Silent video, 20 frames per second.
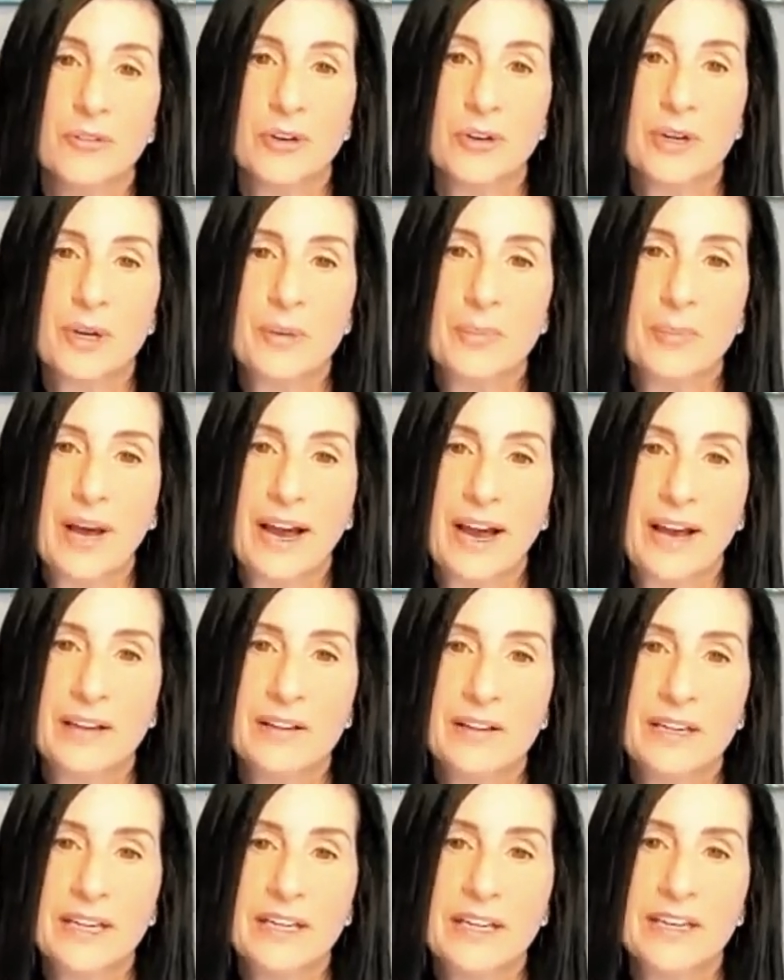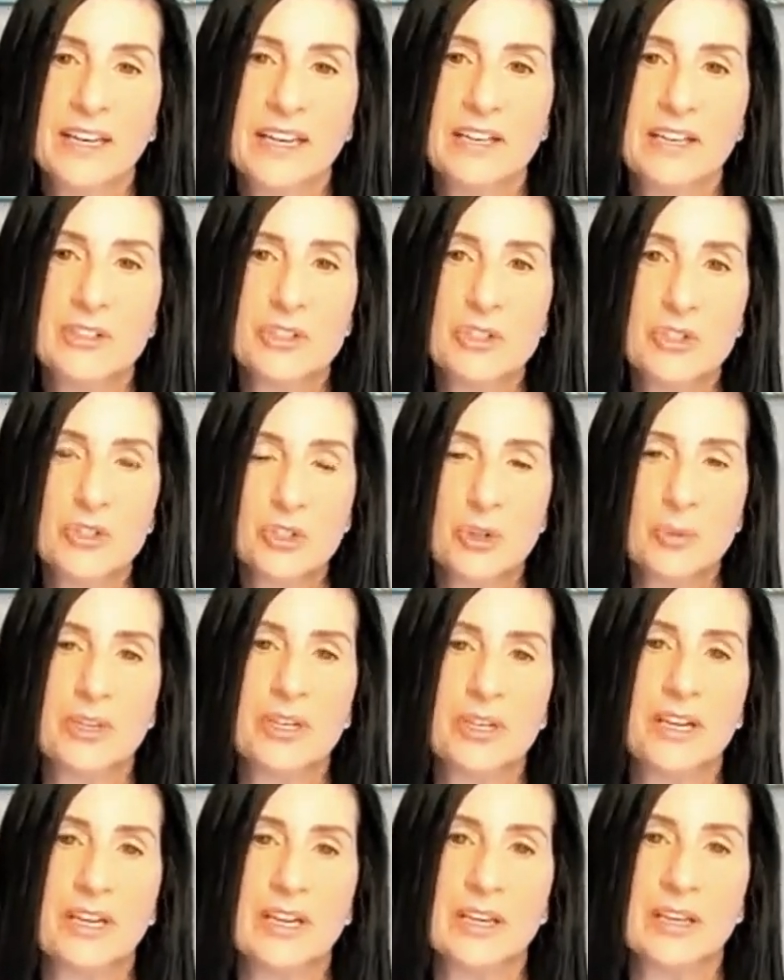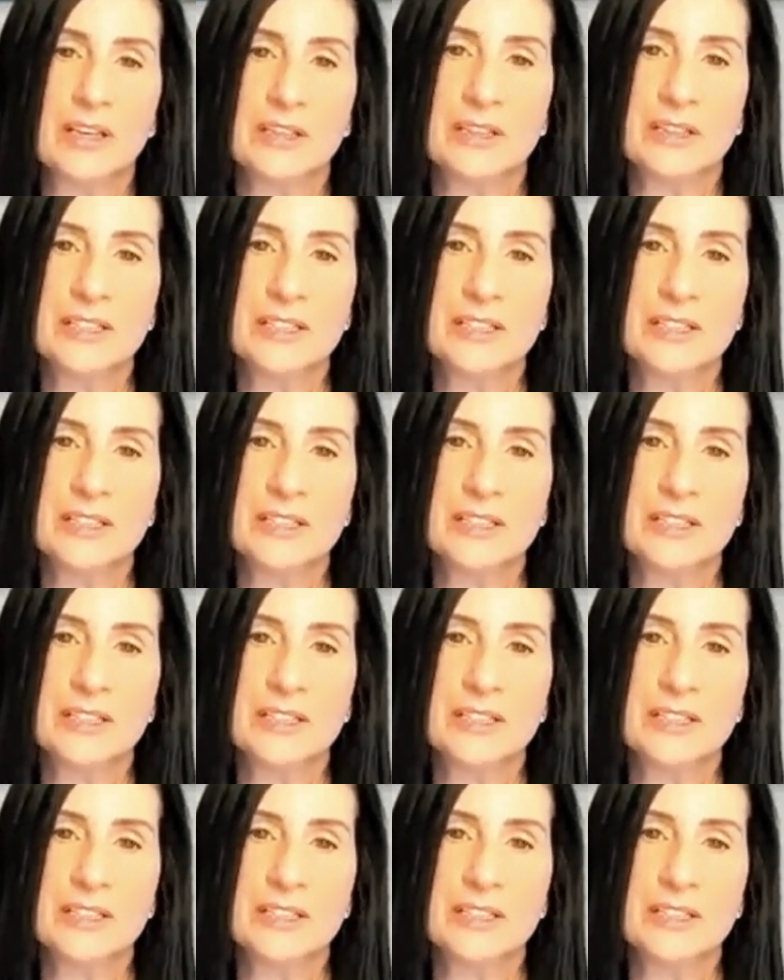for compiling and distributing,